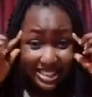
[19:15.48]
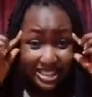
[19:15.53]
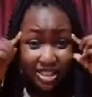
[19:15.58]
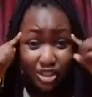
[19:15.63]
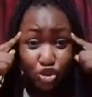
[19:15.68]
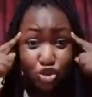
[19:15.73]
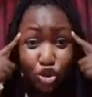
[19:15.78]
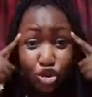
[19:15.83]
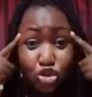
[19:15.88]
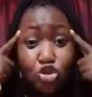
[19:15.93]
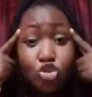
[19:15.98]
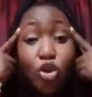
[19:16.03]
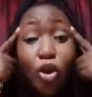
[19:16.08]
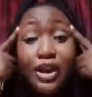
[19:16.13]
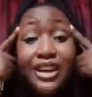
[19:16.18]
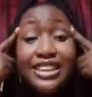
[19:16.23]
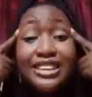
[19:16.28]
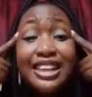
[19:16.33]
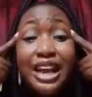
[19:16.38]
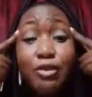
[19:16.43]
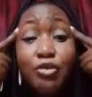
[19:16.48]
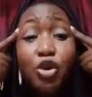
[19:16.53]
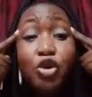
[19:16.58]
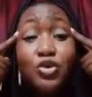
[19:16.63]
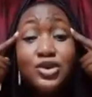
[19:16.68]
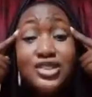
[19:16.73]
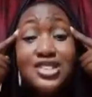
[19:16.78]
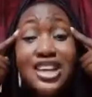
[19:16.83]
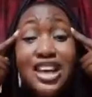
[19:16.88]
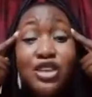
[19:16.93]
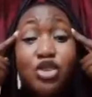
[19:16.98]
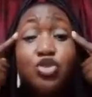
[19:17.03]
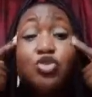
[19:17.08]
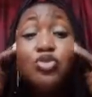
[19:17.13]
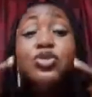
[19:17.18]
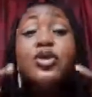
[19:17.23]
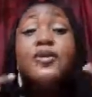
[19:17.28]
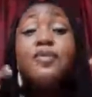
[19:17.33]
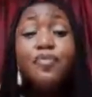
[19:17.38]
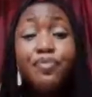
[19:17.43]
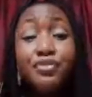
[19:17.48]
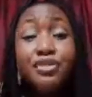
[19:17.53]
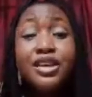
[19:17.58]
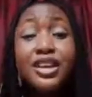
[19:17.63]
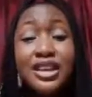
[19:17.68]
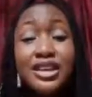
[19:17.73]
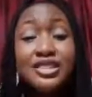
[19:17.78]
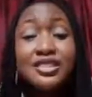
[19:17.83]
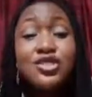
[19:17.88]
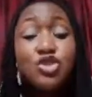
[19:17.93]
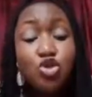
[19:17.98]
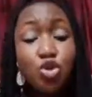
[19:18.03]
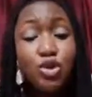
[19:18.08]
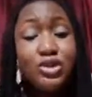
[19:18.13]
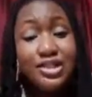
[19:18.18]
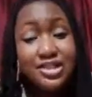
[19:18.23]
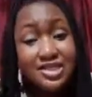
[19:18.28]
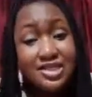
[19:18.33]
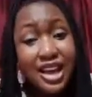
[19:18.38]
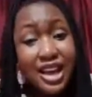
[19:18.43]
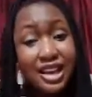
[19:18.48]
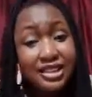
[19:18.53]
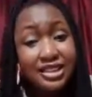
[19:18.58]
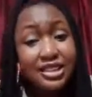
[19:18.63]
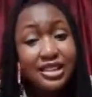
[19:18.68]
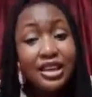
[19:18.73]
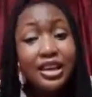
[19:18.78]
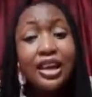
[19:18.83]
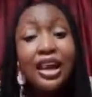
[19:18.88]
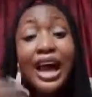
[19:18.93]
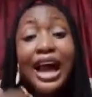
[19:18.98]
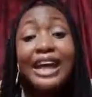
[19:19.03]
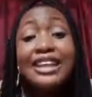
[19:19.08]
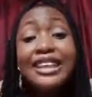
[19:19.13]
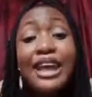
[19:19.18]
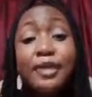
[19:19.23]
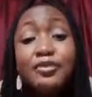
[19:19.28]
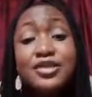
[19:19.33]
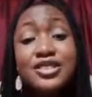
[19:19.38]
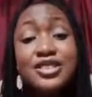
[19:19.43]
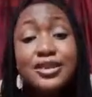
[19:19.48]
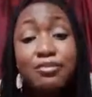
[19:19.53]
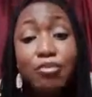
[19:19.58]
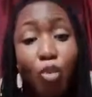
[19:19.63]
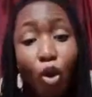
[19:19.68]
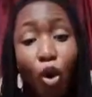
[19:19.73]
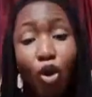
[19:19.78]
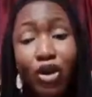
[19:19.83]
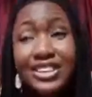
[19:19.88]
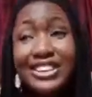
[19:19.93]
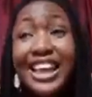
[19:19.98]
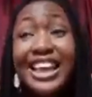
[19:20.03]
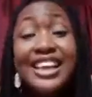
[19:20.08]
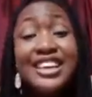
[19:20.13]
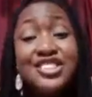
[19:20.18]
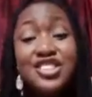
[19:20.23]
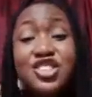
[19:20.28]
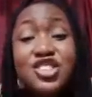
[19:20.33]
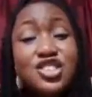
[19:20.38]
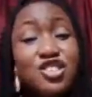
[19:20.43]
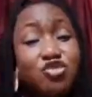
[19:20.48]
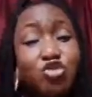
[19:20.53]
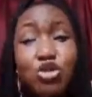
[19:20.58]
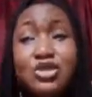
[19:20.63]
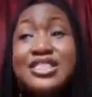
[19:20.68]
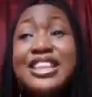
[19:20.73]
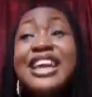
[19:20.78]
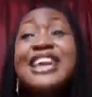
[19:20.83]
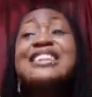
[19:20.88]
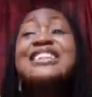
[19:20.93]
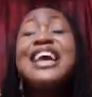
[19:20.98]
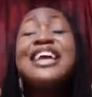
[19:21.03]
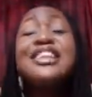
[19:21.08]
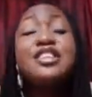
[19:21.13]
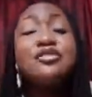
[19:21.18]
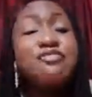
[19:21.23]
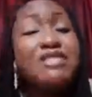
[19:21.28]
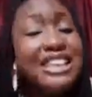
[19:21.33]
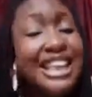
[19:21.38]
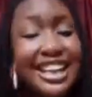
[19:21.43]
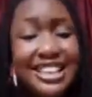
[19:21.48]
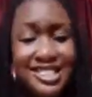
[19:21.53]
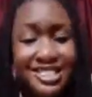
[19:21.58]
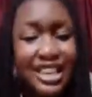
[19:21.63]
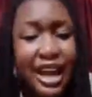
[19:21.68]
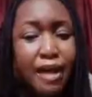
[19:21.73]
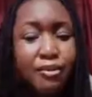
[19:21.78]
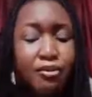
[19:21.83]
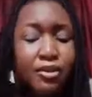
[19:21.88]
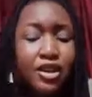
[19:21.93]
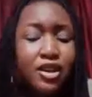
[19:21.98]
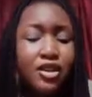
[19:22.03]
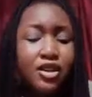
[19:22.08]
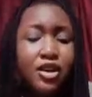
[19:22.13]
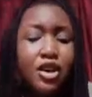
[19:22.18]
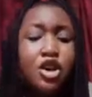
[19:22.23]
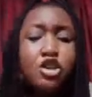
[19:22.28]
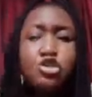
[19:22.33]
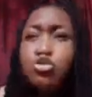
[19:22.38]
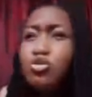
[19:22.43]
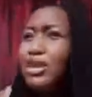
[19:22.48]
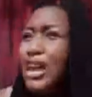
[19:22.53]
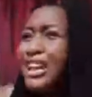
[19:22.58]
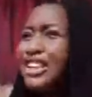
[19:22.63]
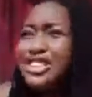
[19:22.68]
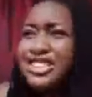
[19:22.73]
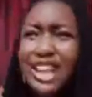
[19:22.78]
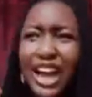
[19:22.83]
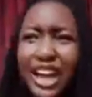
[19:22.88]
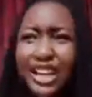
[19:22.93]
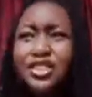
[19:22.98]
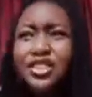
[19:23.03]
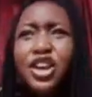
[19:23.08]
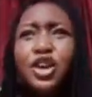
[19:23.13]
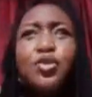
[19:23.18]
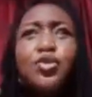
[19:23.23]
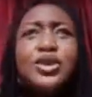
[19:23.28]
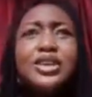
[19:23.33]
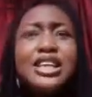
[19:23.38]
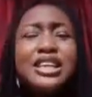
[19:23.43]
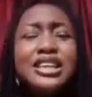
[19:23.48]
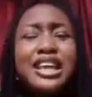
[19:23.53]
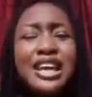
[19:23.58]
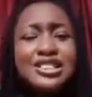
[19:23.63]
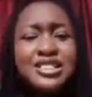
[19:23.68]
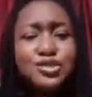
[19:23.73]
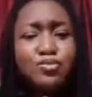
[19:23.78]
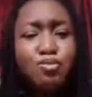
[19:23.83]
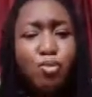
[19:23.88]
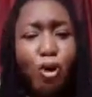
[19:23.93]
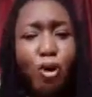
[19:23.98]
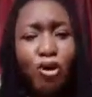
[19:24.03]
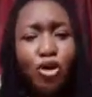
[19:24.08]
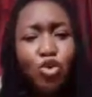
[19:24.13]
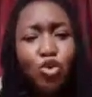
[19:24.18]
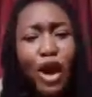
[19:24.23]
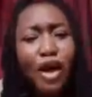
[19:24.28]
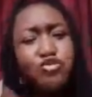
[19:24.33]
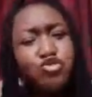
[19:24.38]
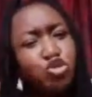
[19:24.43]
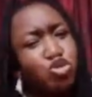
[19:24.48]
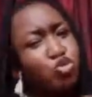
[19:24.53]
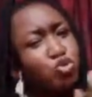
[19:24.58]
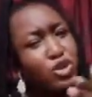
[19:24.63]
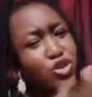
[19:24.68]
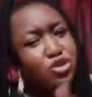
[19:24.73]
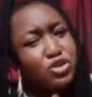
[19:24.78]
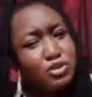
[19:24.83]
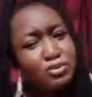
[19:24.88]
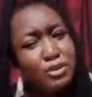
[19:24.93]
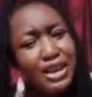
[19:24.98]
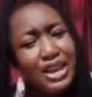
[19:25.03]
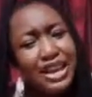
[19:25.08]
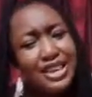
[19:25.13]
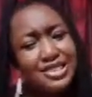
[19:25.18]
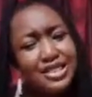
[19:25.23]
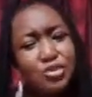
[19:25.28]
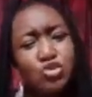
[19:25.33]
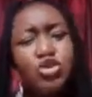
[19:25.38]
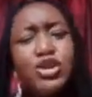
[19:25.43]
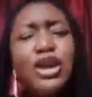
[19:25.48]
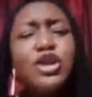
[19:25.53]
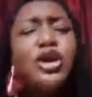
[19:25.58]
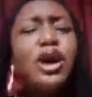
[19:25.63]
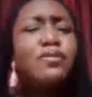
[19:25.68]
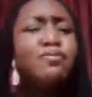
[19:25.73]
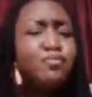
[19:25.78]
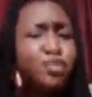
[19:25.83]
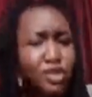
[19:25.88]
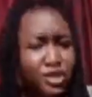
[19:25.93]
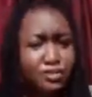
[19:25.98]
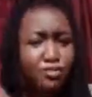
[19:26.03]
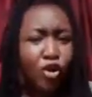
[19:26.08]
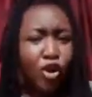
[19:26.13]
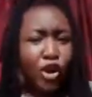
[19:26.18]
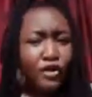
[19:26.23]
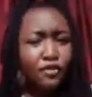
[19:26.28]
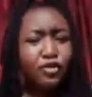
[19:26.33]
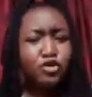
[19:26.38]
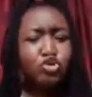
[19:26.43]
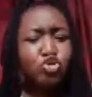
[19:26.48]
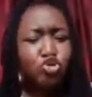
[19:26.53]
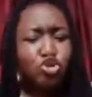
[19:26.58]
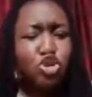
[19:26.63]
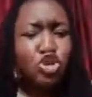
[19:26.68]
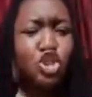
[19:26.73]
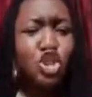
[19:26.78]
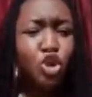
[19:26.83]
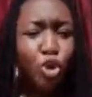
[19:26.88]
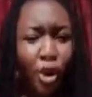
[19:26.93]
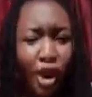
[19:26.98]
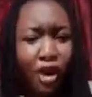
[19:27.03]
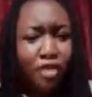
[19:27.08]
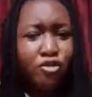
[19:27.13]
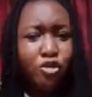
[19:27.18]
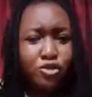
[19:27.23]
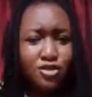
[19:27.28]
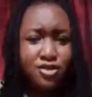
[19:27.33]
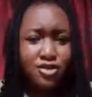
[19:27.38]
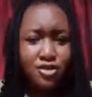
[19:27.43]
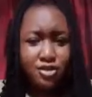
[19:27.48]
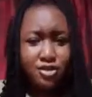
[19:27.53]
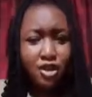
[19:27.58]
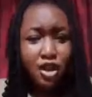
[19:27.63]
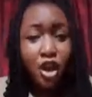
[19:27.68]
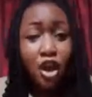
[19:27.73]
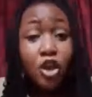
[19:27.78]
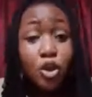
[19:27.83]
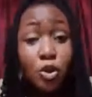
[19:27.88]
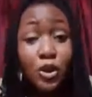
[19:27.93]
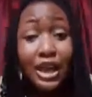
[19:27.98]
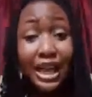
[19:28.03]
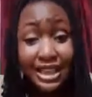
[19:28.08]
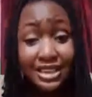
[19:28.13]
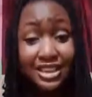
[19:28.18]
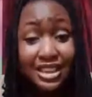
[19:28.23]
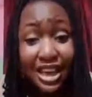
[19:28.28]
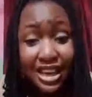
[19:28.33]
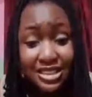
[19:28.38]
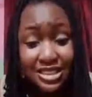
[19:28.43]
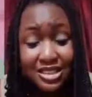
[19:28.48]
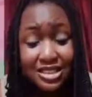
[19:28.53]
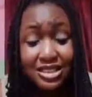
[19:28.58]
Your score in that mock will tell you. You understand? Attempt the mock. Take it serious. Take it like the real exam, so that it can, within that mock, you have 2 weeks to the main exam, so that you can put in more effort. You see your errors. You get that?